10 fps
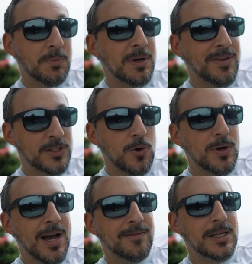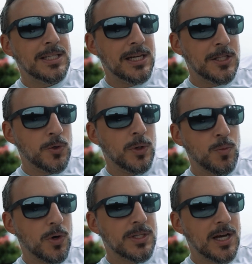But if I don't have this and it's
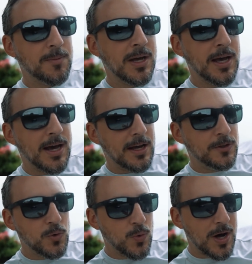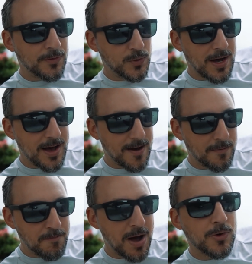during work time, I do have to have
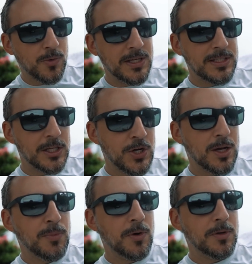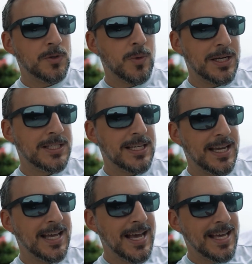boundaries and checkpoints where I
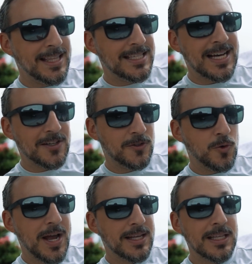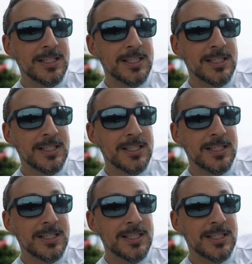say this has to end.